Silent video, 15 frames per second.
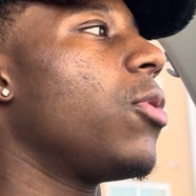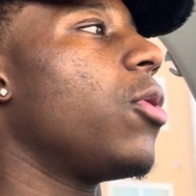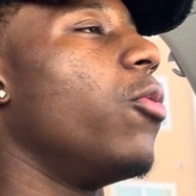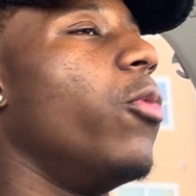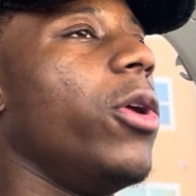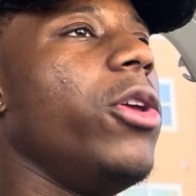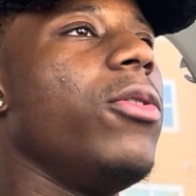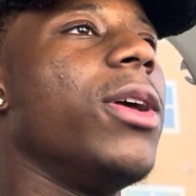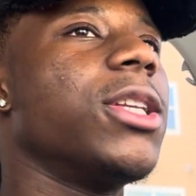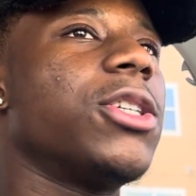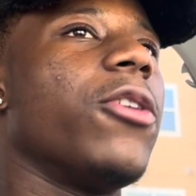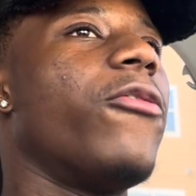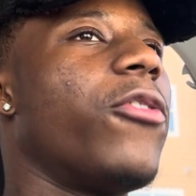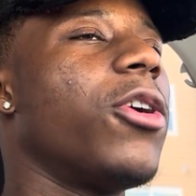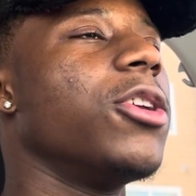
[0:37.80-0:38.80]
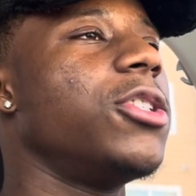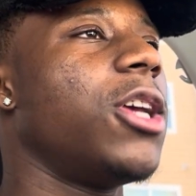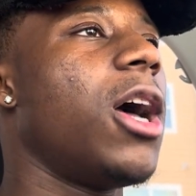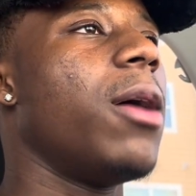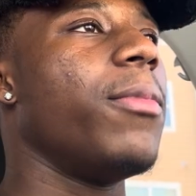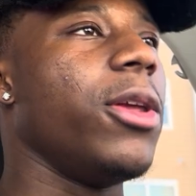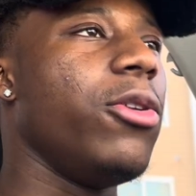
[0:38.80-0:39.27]
when you get your first
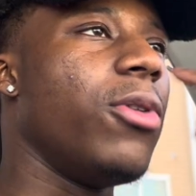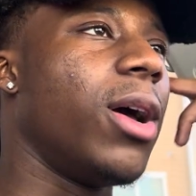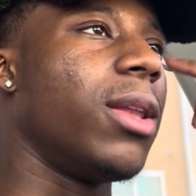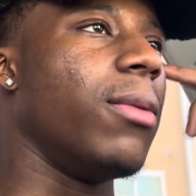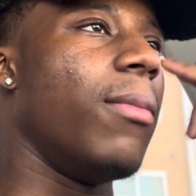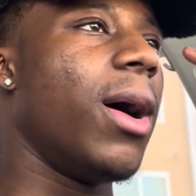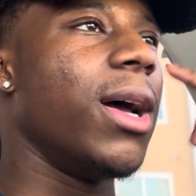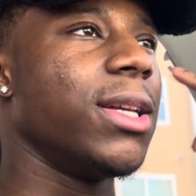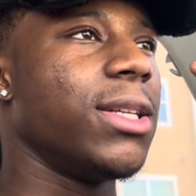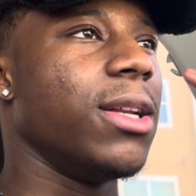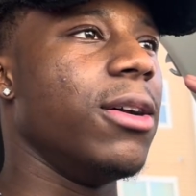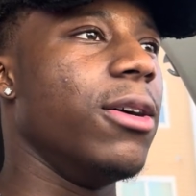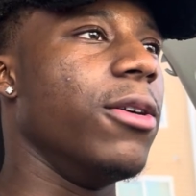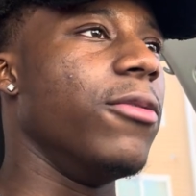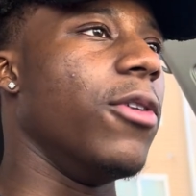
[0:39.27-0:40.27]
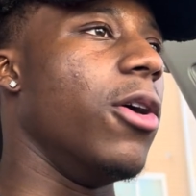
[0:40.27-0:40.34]
job and you got the mindset of,